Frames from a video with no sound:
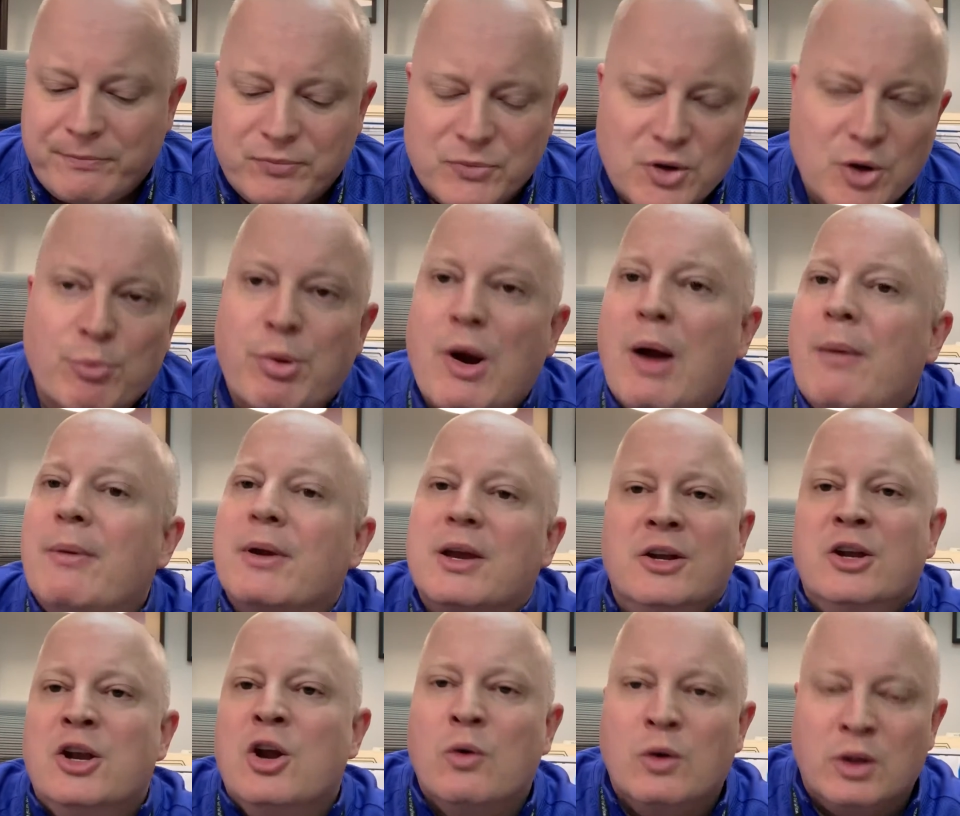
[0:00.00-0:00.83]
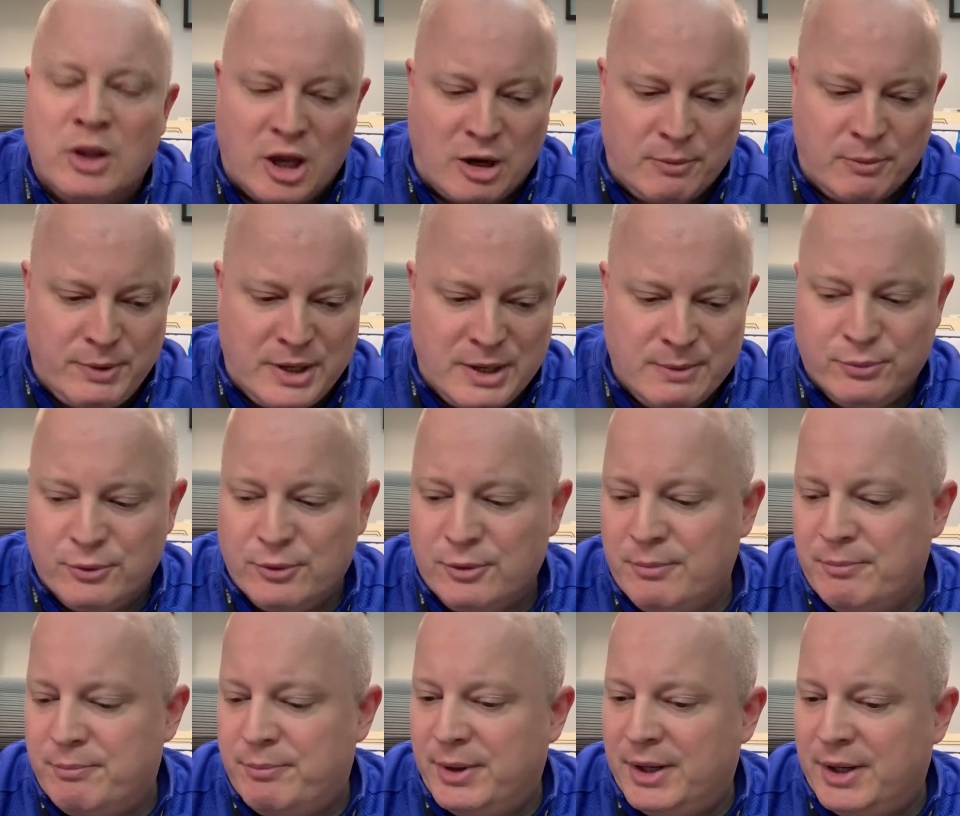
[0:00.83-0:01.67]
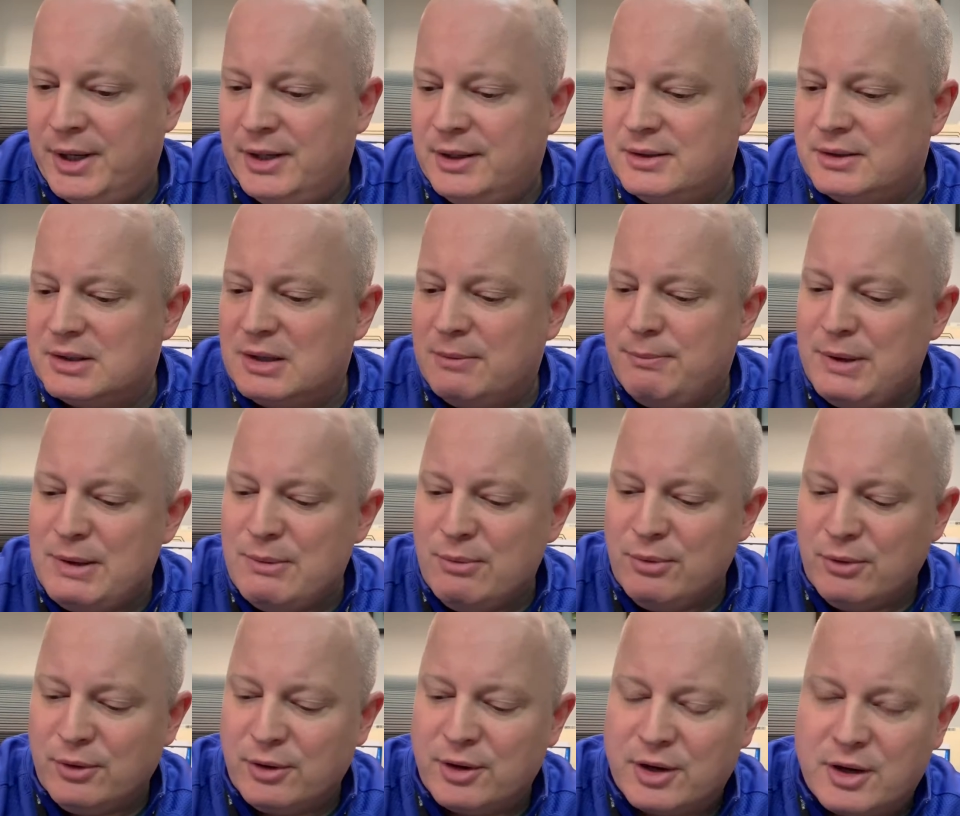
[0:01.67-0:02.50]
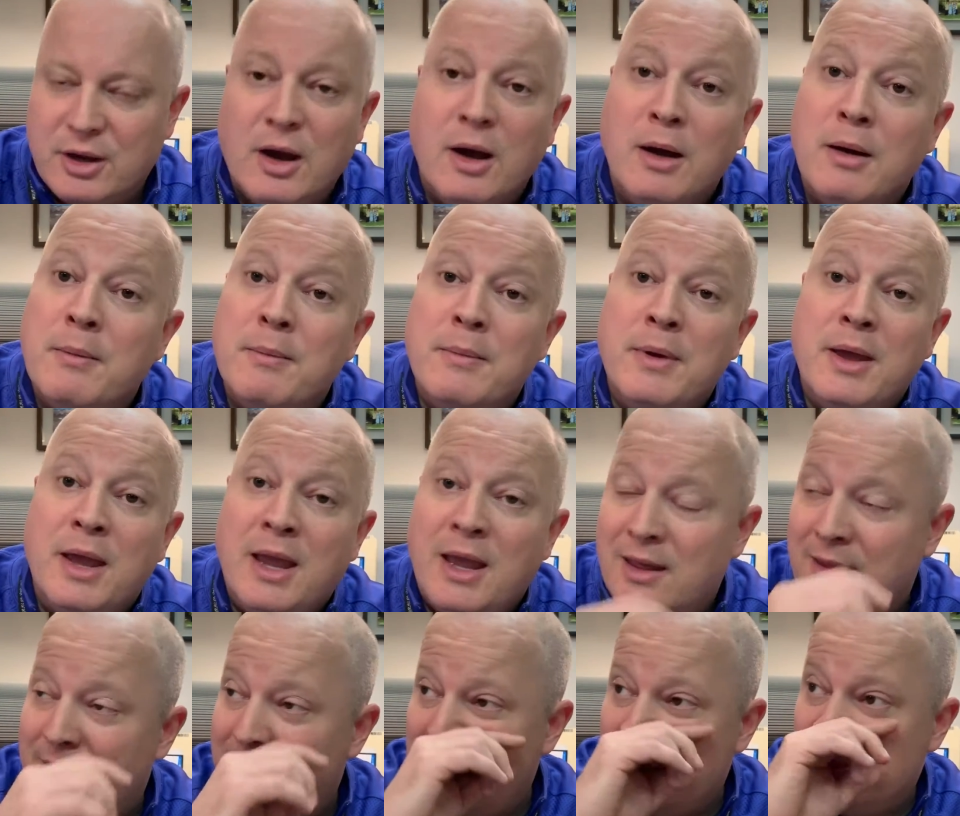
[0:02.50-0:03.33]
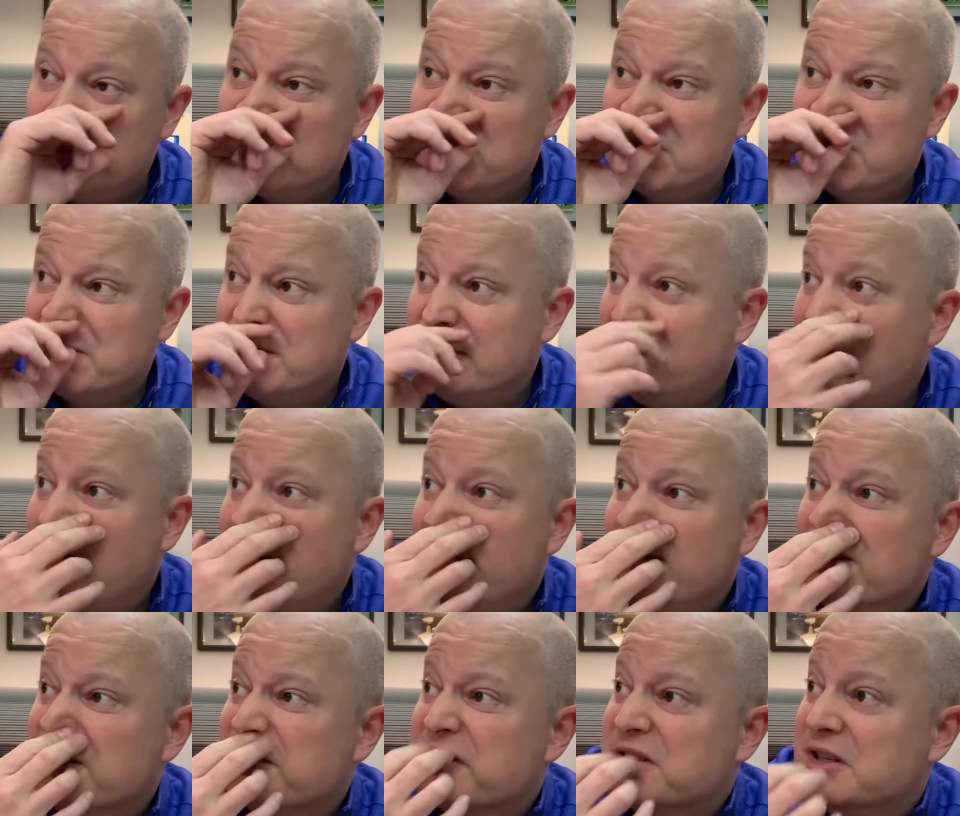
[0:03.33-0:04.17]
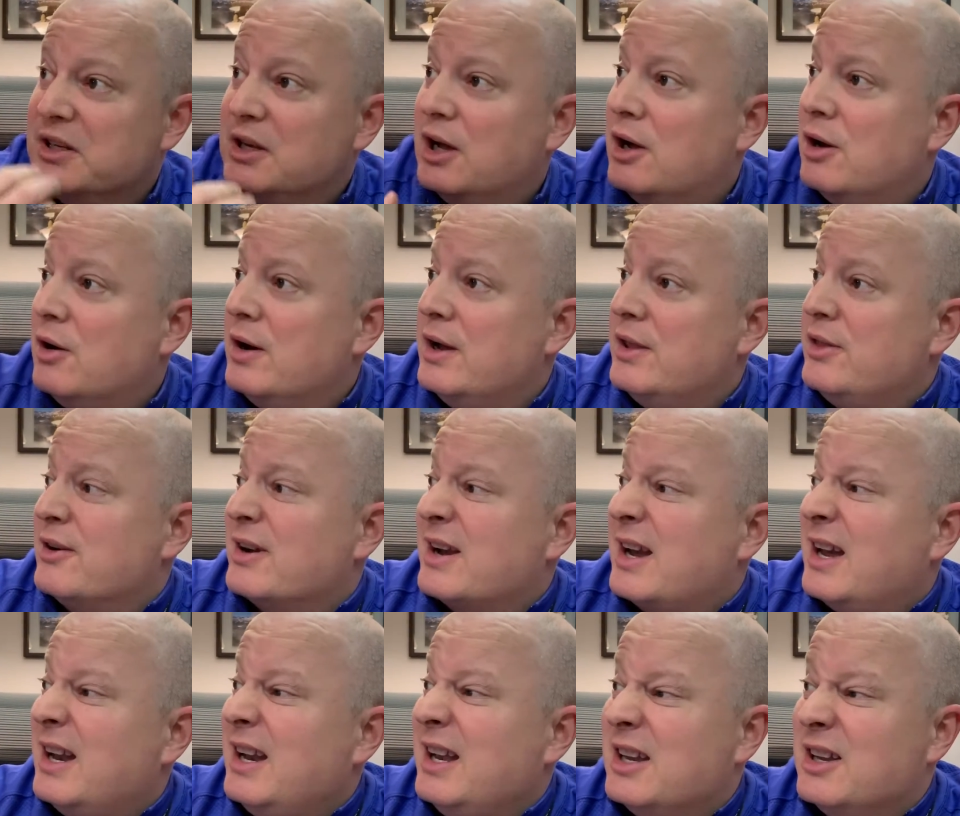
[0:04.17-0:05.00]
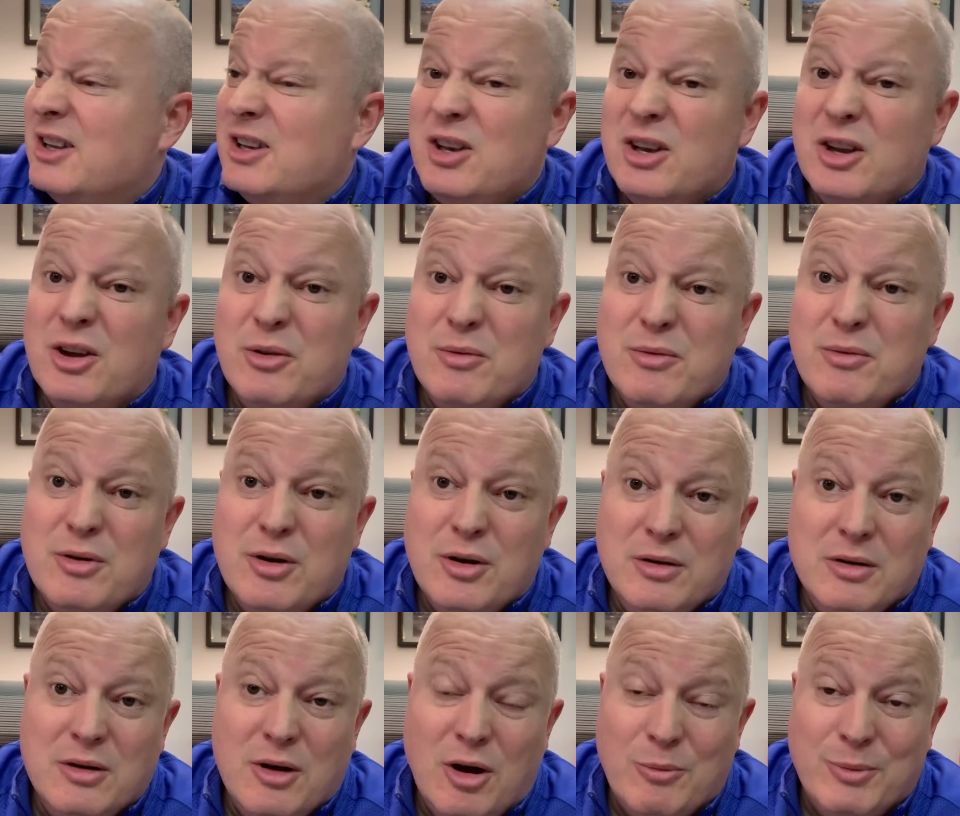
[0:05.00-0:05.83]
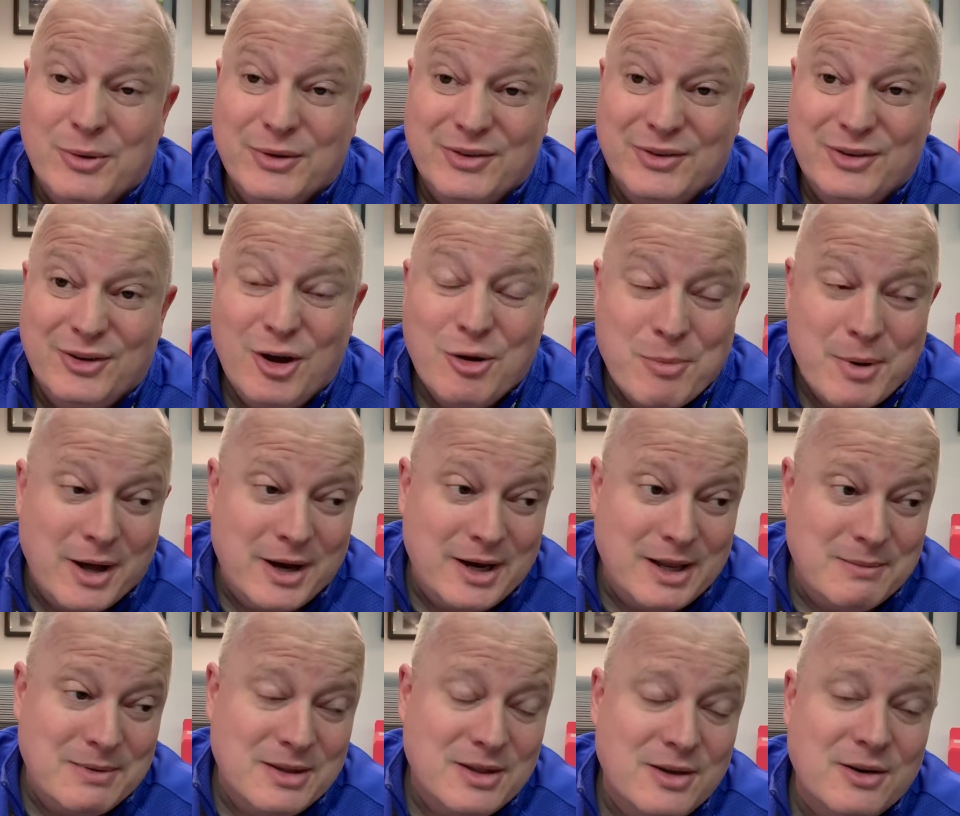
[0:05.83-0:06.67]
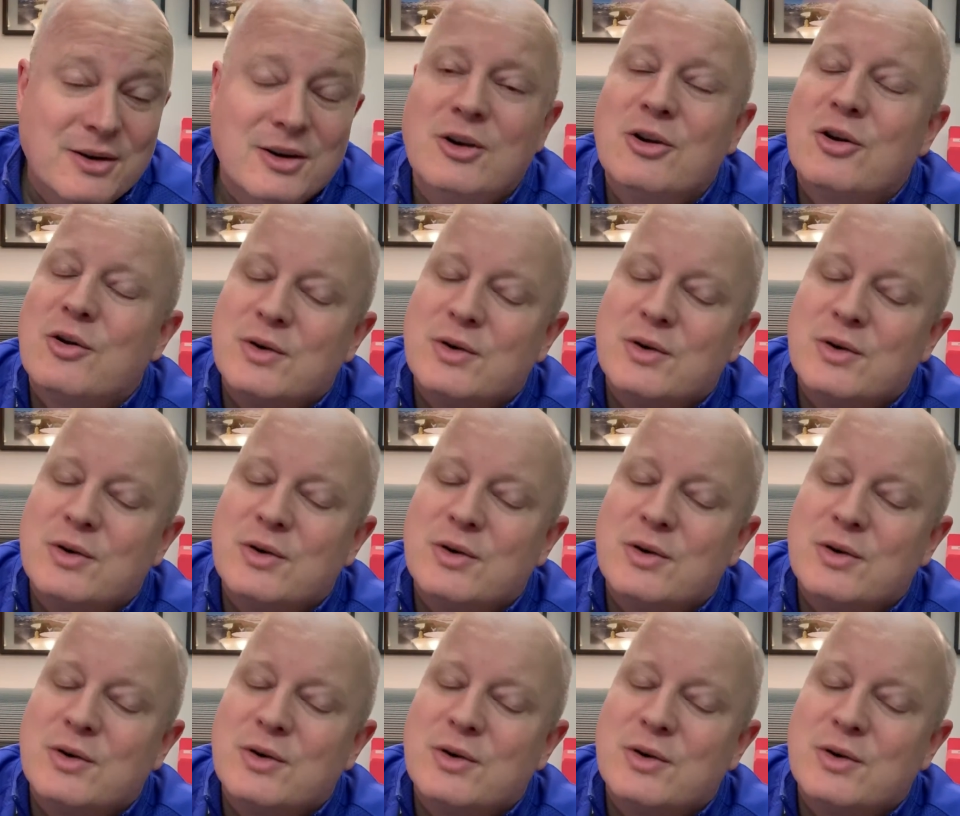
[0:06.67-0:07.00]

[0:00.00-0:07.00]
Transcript: you're probably going to know a lot of people, but some people are going to come and they went through 5 years ago and they're kind of going to know almost nobody. I mean, they're going to know